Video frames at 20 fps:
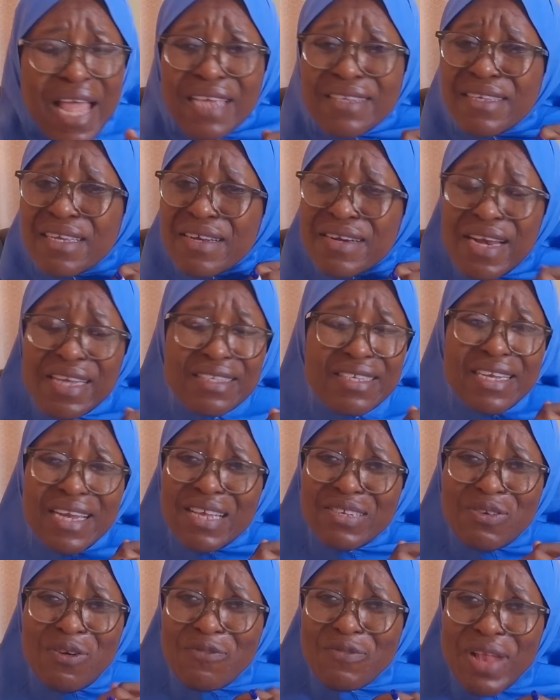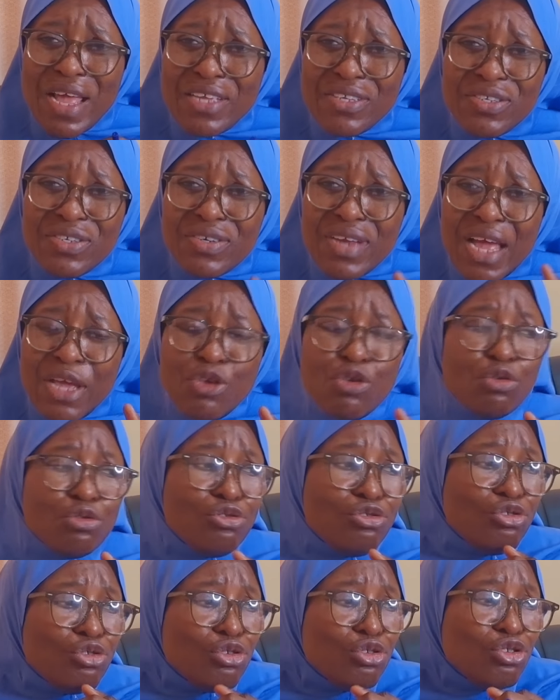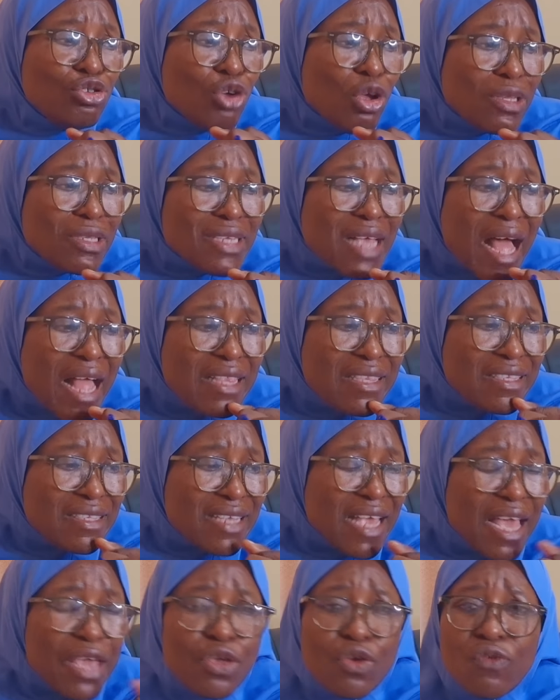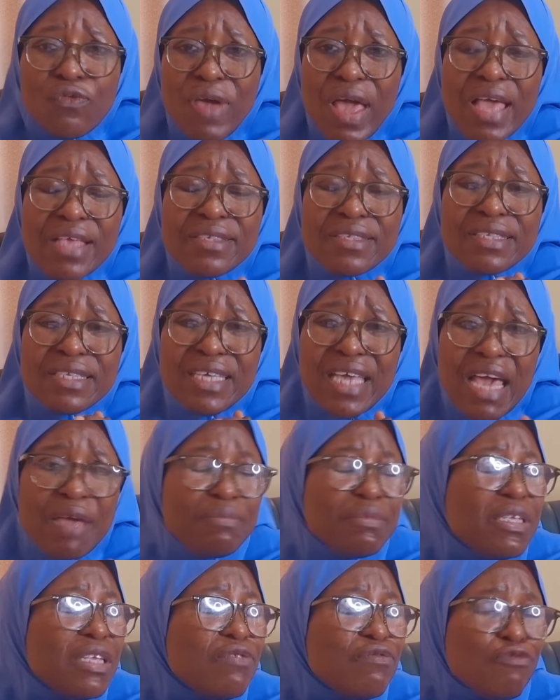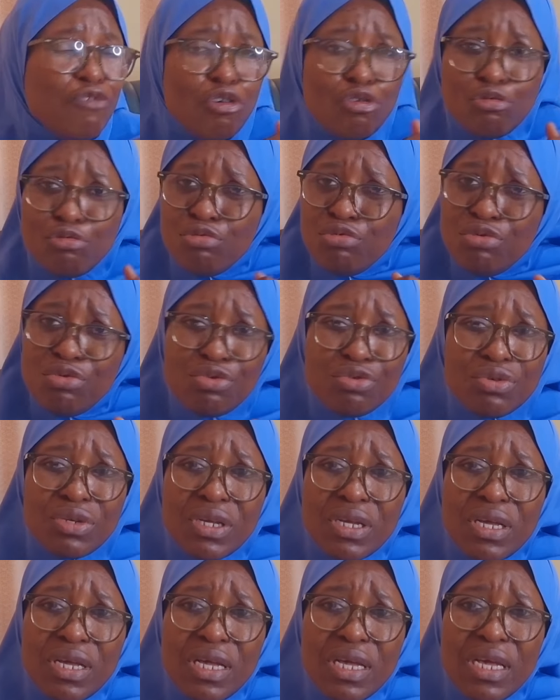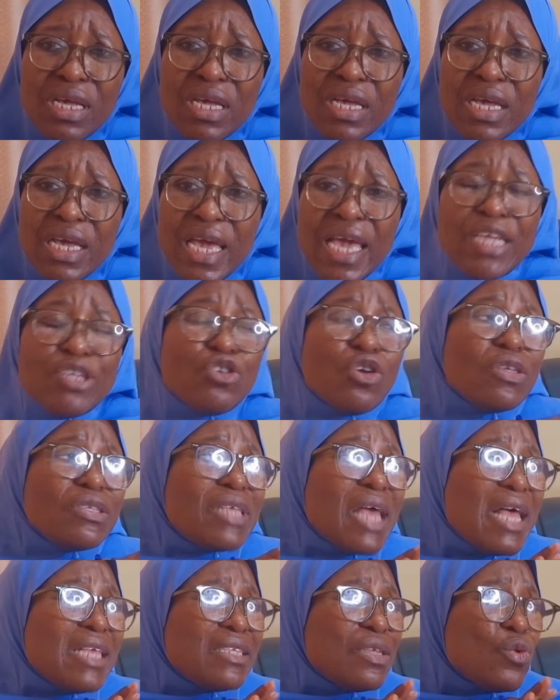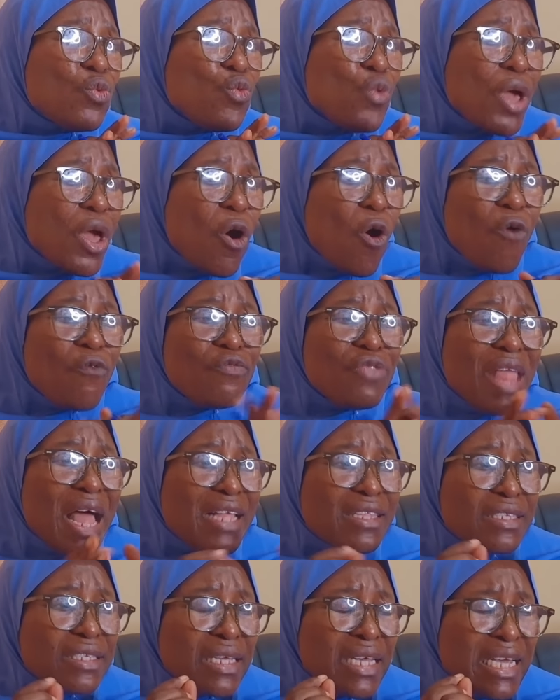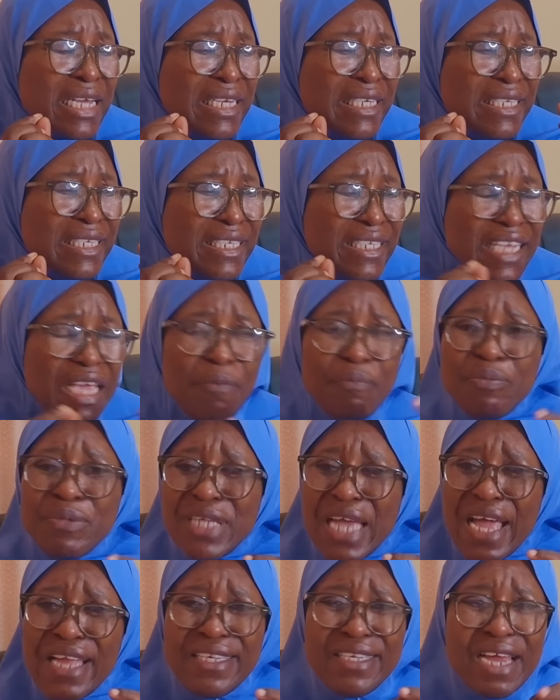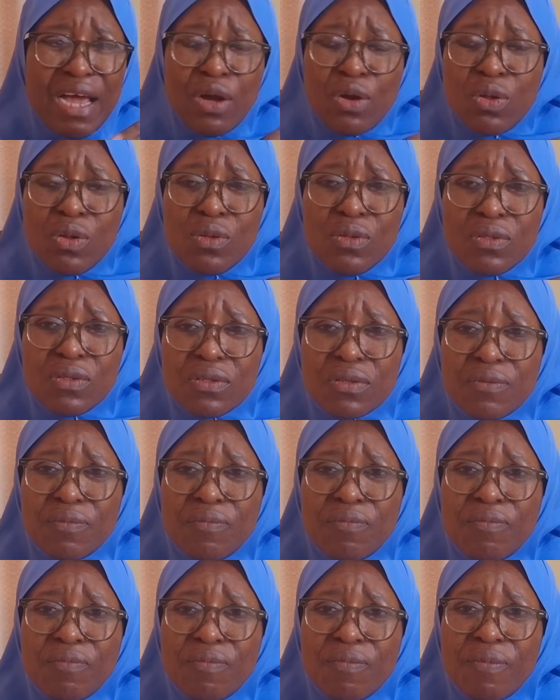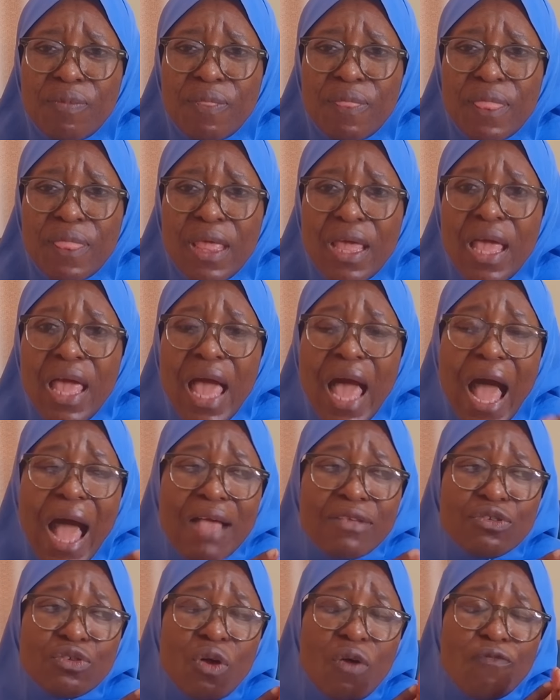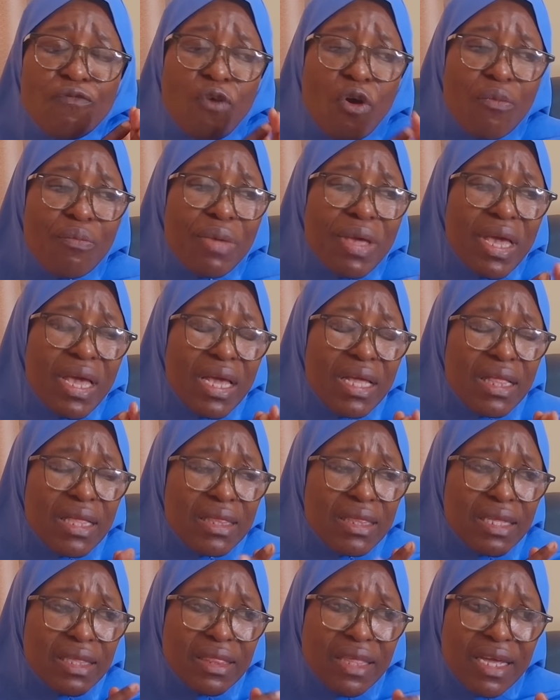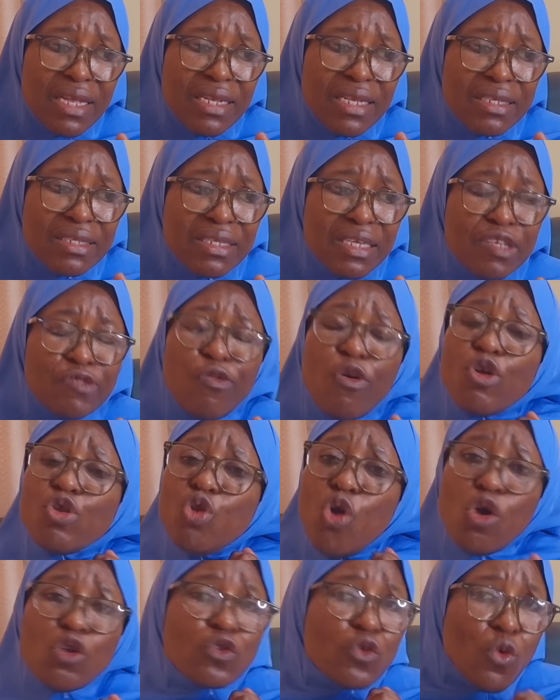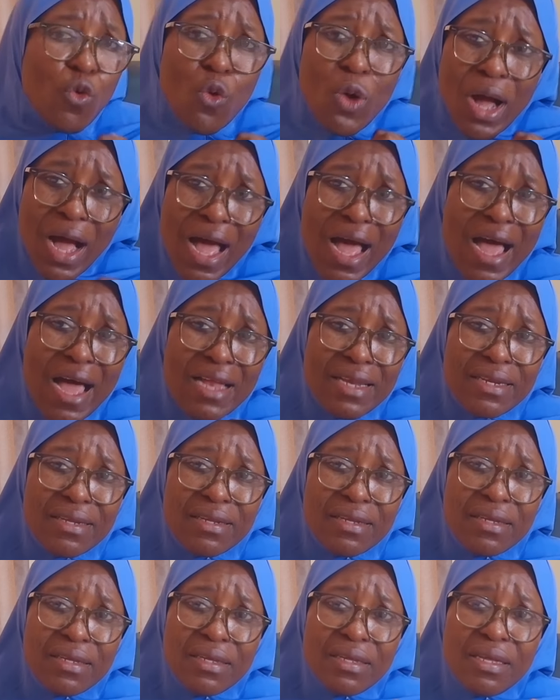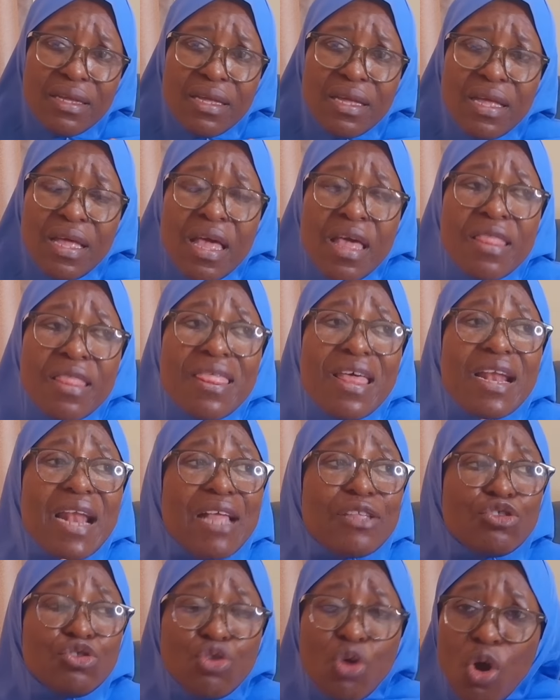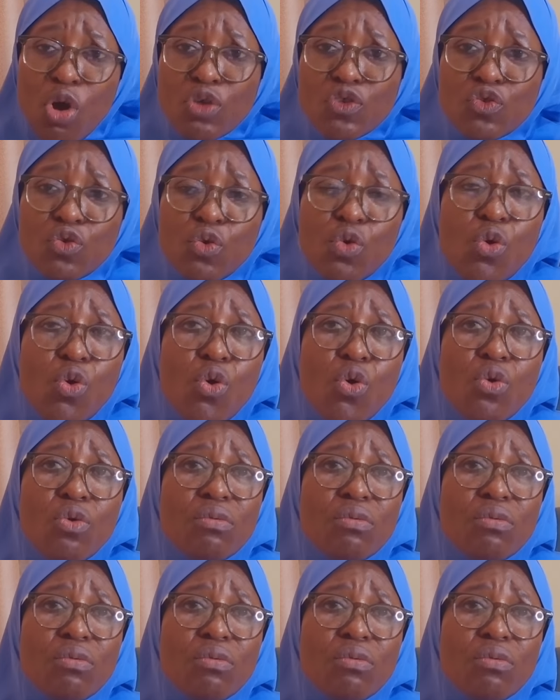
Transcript: the craziness of Nigeria. You just can't say you've escaped it for good. It just has a way of that deep tentacles. And so for me, the thing is this: for those who can, there are those who,